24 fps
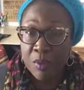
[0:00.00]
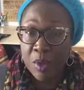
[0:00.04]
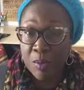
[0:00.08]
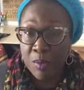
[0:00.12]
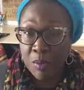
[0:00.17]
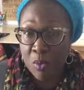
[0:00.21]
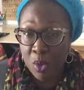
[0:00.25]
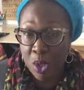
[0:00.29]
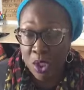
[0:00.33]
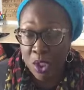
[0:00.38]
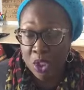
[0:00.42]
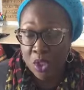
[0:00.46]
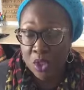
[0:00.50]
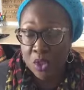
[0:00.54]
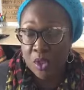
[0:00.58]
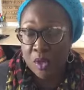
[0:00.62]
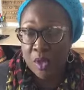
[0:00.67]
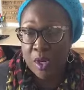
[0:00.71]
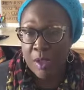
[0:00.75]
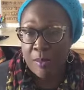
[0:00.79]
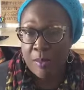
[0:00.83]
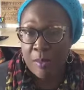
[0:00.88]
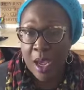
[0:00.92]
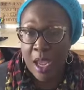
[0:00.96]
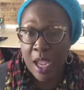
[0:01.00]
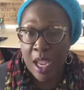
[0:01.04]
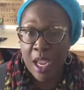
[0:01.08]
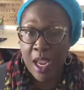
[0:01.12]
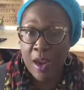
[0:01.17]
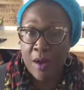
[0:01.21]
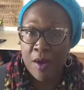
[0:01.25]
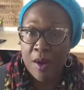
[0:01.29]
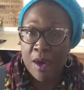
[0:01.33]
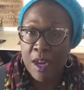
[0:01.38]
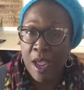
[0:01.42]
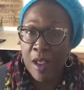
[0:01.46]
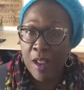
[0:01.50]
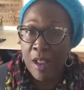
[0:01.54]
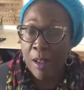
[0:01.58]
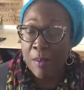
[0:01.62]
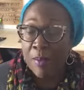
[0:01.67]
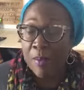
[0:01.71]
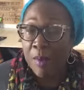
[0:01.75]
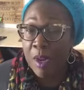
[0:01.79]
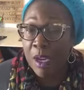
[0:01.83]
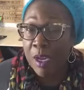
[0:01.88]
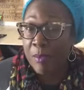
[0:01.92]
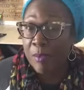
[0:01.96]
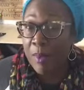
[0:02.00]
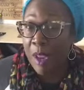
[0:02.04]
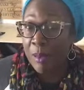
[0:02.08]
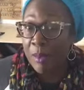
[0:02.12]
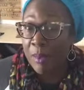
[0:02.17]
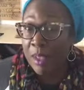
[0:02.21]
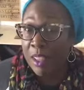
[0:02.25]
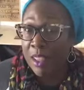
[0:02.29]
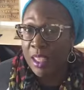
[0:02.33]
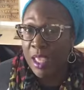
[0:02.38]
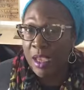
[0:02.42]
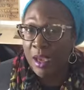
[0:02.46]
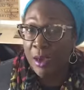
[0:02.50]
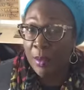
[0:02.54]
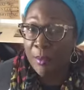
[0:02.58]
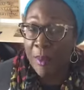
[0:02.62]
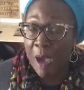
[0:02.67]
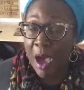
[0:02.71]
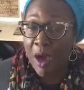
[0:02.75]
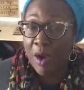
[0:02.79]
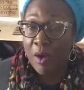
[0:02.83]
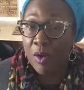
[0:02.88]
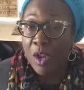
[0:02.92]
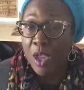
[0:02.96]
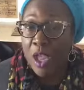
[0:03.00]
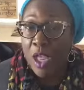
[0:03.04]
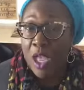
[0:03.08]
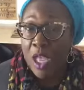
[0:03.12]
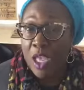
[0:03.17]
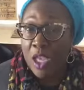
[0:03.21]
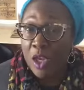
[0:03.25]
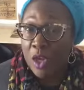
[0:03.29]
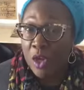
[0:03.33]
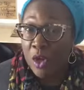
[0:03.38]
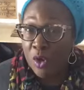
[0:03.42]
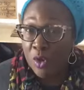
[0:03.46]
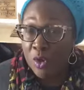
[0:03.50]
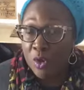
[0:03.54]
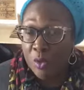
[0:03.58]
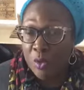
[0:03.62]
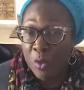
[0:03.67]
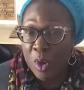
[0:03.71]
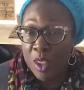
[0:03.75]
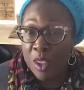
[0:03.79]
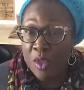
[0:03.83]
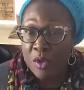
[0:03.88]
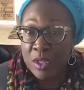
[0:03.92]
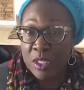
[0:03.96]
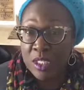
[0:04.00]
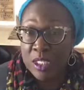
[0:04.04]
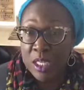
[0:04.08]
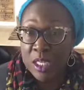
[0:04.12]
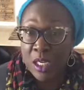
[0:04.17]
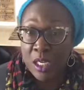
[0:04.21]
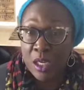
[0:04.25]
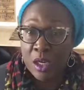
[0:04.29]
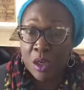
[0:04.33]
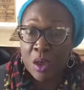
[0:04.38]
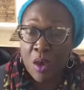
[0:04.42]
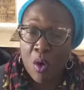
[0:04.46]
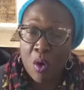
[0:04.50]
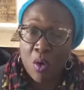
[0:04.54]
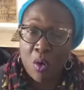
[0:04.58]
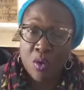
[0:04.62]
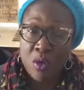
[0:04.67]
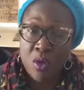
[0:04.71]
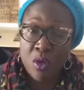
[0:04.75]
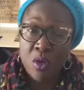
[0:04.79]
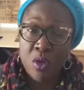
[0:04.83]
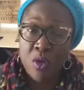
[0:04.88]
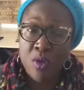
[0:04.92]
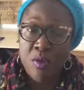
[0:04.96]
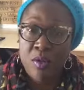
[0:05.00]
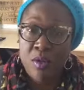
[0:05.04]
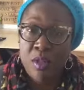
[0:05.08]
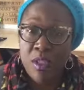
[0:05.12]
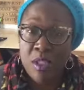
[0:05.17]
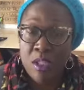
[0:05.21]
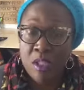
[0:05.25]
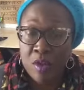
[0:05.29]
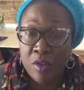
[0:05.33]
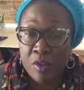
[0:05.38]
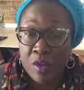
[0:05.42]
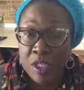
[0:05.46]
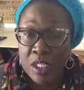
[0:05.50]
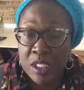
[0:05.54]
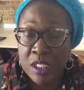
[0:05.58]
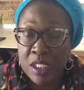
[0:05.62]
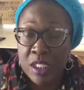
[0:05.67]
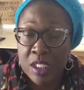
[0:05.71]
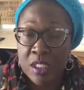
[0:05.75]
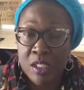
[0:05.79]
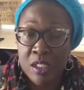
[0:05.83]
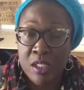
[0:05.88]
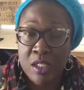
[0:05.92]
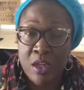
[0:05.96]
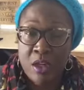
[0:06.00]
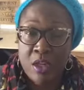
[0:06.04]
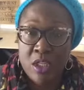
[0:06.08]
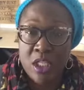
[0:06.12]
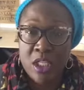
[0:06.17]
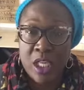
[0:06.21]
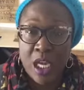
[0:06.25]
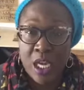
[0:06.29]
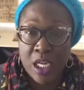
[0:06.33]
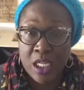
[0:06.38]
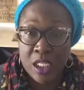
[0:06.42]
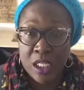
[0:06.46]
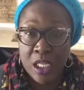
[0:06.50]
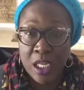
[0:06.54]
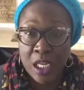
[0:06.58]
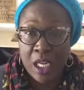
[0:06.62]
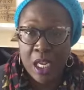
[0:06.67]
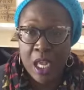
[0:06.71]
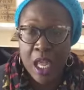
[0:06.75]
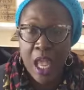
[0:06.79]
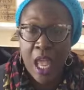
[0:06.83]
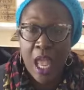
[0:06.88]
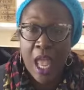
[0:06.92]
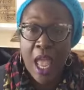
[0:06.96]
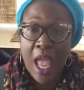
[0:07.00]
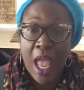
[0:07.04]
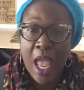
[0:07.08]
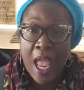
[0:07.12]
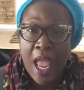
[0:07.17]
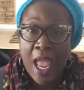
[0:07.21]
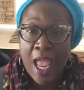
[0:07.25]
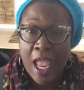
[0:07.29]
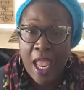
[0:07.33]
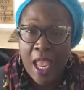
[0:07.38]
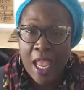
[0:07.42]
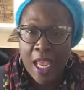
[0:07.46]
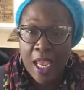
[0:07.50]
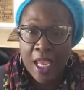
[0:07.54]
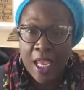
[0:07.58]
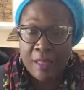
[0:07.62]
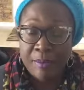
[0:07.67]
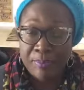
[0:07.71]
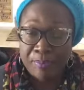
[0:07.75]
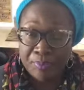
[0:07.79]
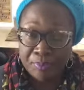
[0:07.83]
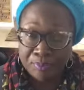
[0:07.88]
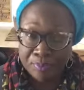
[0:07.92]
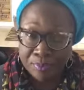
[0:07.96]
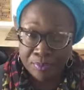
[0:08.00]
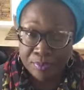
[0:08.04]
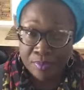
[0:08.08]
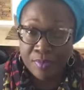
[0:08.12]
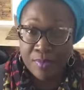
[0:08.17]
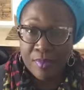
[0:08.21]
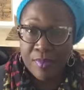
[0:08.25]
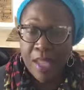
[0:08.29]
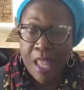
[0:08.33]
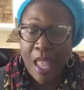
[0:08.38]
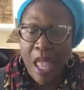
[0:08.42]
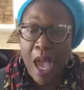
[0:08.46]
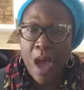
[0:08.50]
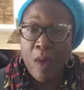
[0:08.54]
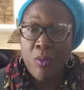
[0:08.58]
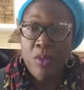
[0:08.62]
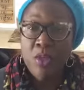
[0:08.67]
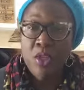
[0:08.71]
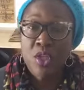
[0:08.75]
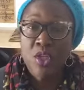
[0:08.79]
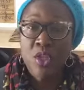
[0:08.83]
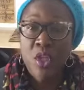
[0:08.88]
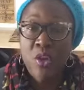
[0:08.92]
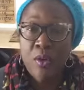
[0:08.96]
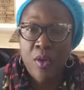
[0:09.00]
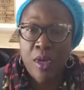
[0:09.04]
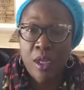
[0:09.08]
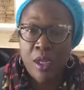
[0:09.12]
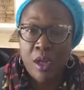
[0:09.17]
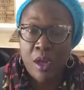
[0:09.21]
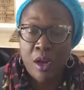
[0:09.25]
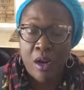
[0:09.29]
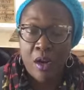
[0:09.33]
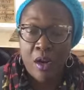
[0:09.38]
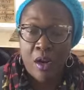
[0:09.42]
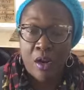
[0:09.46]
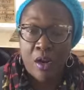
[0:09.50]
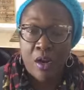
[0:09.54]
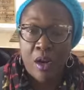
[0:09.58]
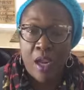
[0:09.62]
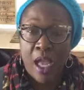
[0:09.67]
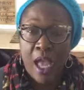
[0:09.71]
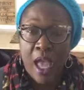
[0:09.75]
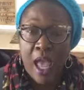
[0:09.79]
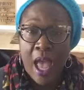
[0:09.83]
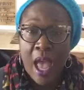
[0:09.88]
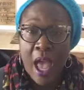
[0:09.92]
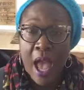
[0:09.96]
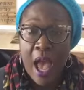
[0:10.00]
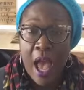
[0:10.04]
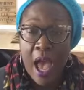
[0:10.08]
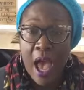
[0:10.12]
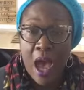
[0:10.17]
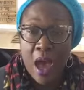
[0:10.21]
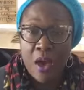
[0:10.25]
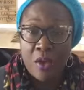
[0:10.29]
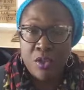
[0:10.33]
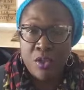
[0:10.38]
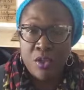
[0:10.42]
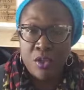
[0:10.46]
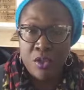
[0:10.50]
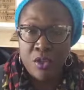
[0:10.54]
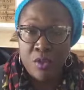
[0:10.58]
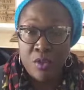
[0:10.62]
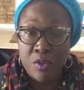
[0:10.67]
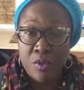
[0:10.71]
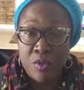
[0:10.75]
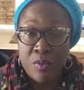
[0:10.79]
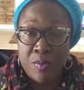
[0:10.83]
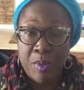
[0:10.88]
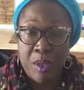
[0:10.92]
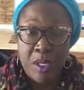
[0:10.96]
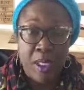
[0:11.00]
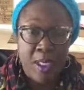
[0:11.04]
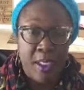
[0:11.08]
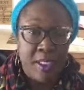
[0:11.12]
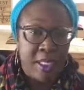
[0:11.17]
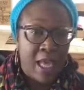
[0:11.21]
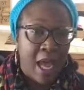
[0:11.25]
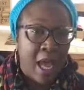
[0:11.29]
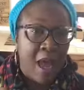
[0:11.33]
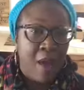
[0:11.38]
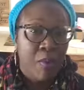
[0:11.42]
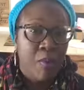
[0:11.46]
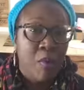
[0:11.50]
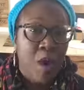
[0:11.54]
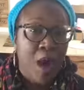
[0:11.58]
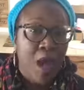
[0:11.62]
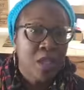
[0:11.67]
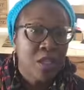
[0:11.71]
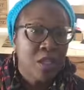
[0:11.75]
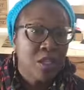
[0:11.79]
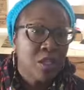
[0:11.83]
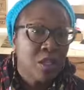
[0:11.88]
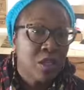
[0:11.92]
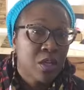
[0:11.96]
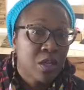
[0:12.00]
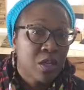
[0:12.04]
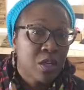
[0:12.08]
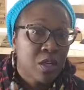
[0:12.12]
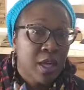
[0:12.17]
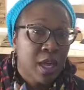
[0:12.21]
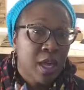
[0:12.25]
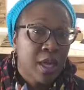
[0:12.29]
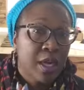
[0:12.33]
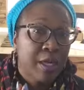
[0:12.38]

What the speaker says: the moisture in my hair, and it made me think about, the weather is getting colder, the seasons are changing, and I was showing her how to, because I watched her